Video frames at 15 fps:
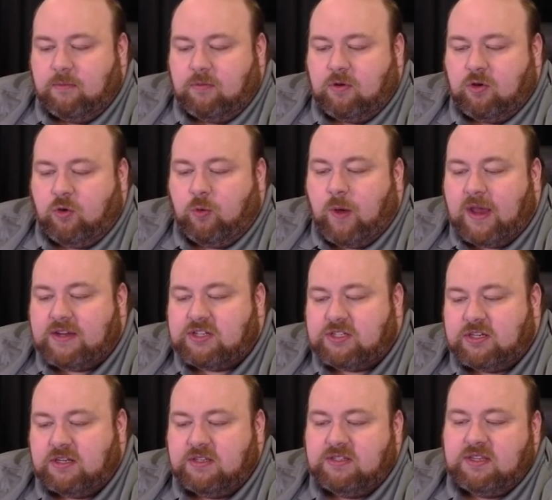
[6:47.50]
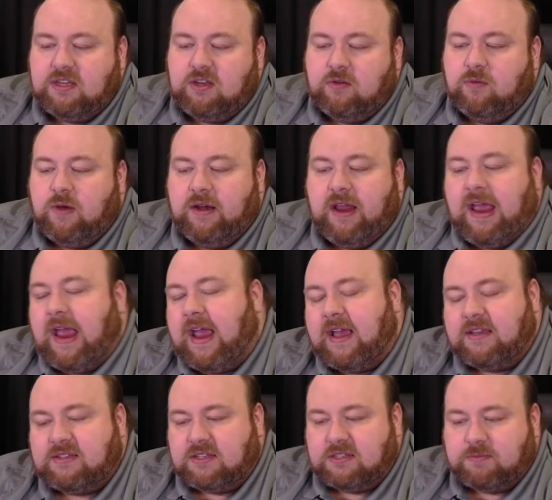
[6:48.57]
questions that you want to
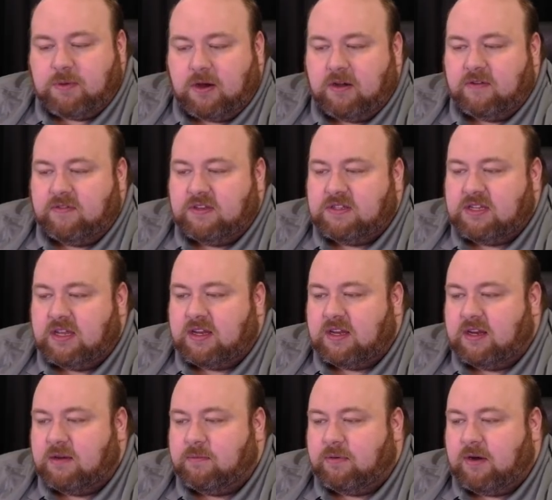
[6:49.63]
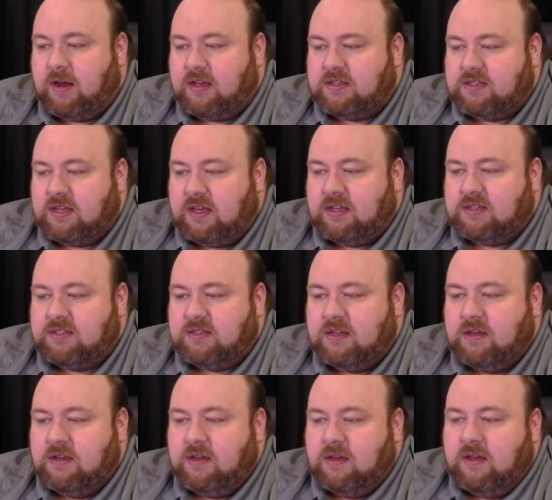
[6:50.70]
ask as part of the ticketing process.
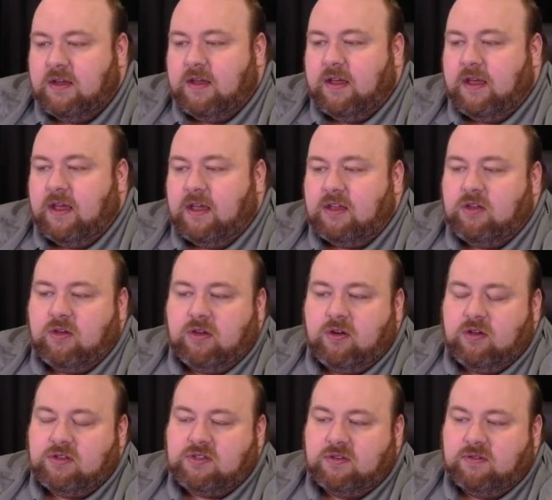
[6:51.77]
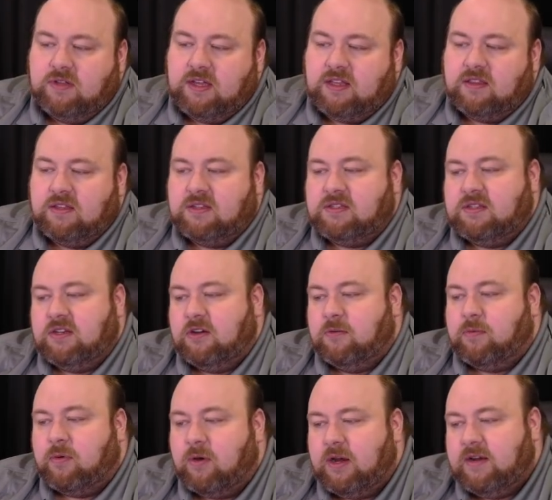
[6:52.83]
You can also link this to your
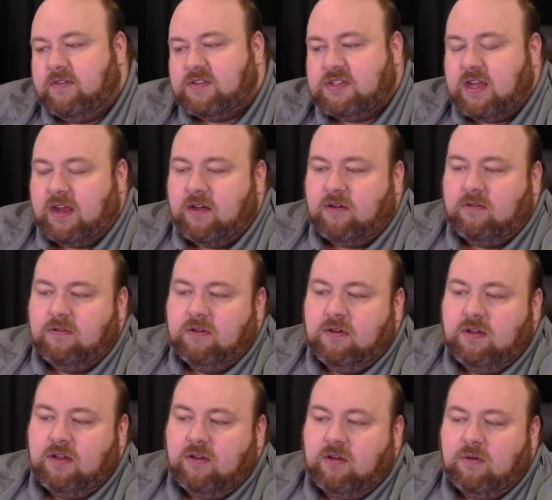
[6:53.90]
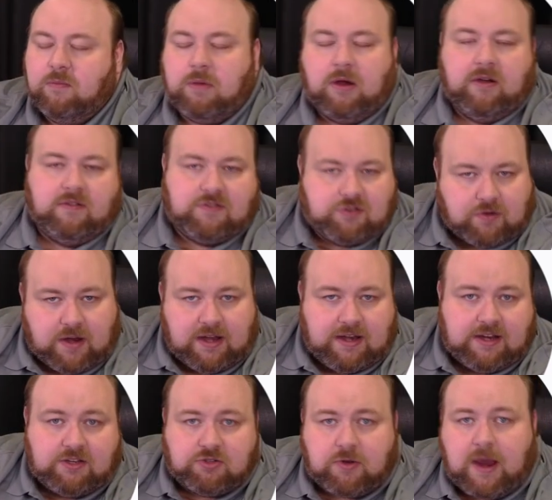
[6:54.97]
point of sale, part of
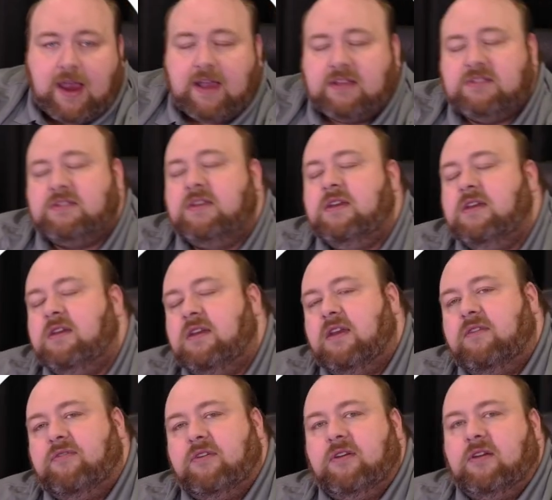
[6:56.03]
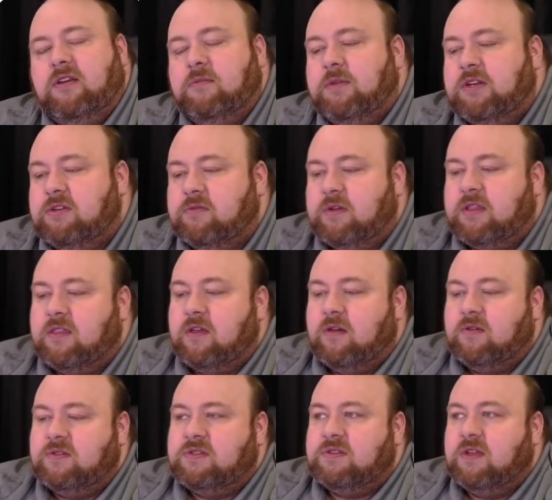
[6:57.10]
training tracks, if you're going to be doing
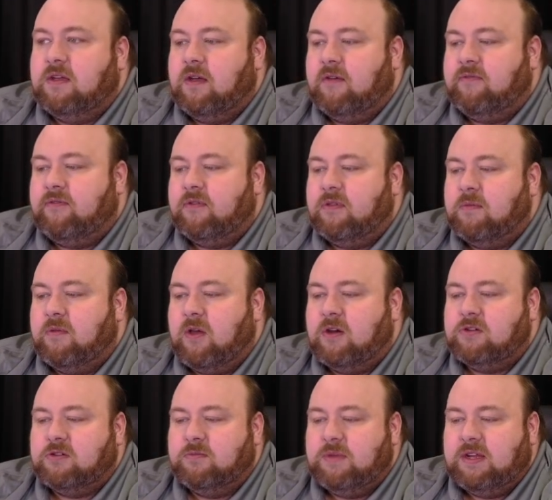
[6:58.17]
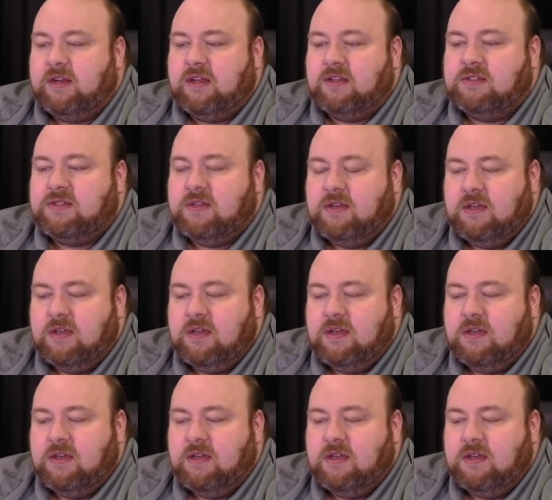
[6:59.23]
those for the larger meetings.